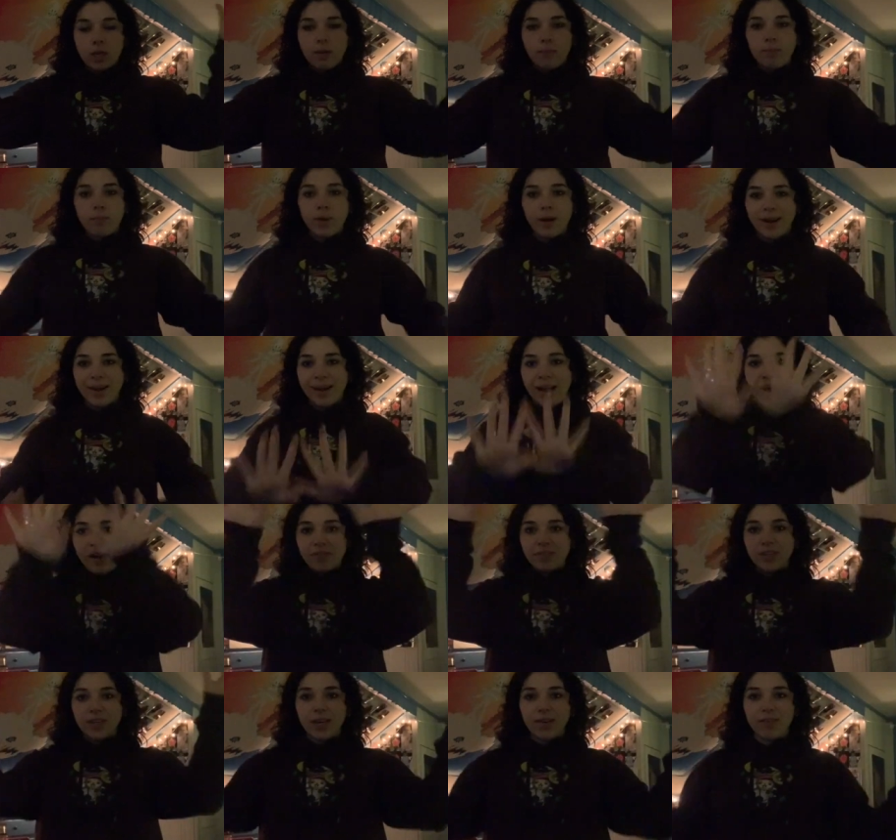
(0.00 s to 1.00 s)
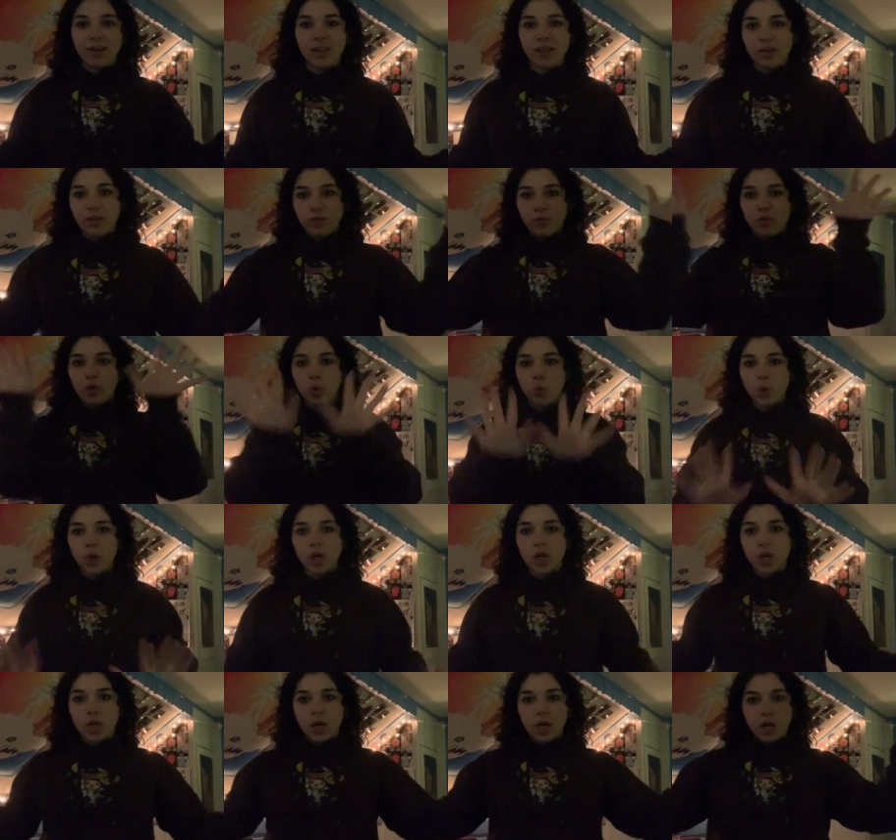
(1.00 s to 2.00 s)
But I have to get ready for
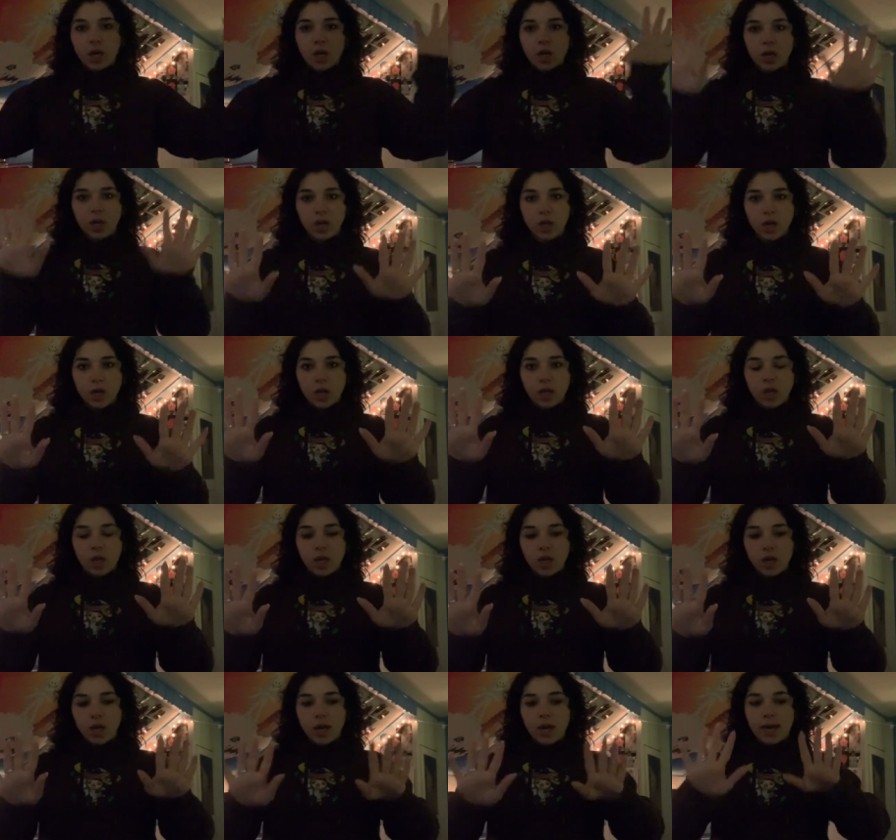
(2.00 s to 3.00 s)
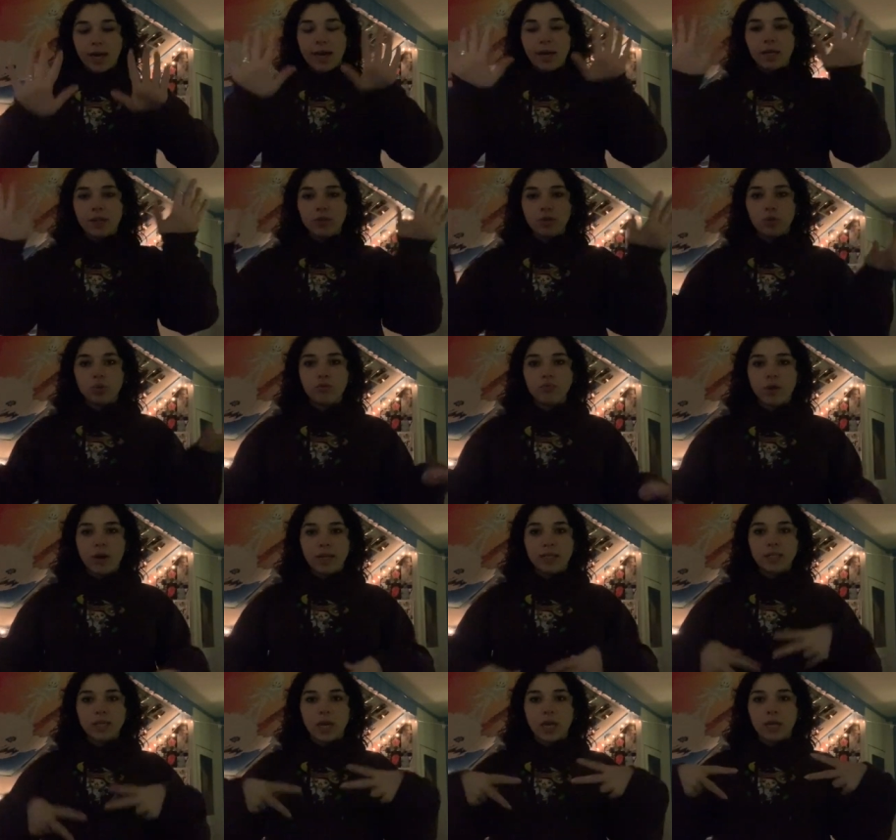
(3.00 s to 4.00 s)
work. I had two
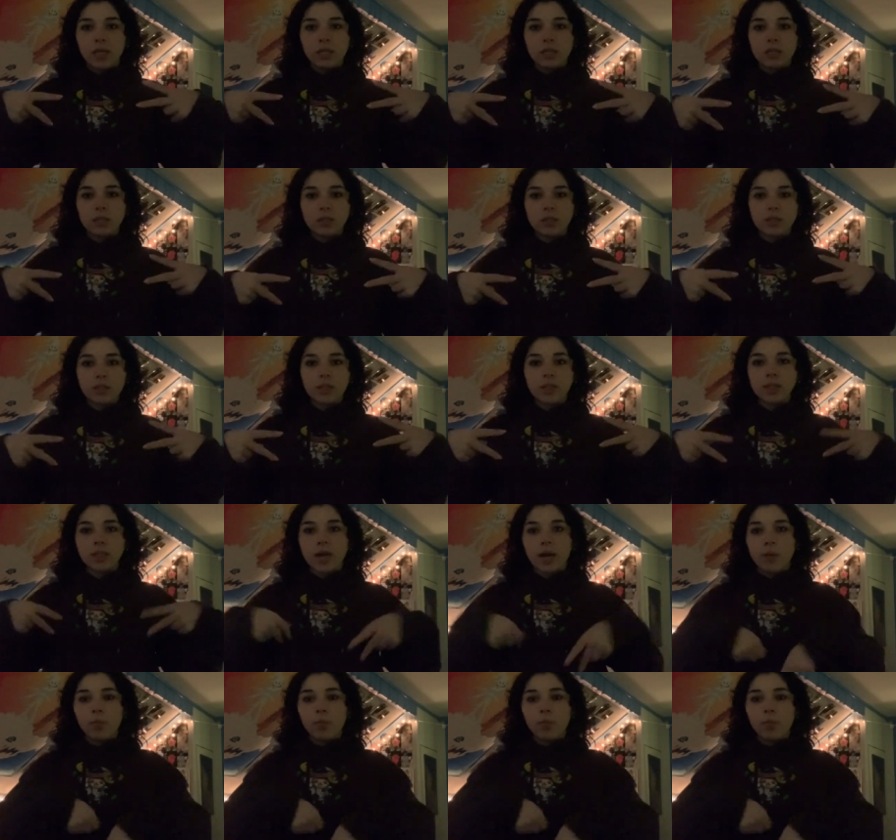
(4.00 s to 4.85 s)
rice cakes because I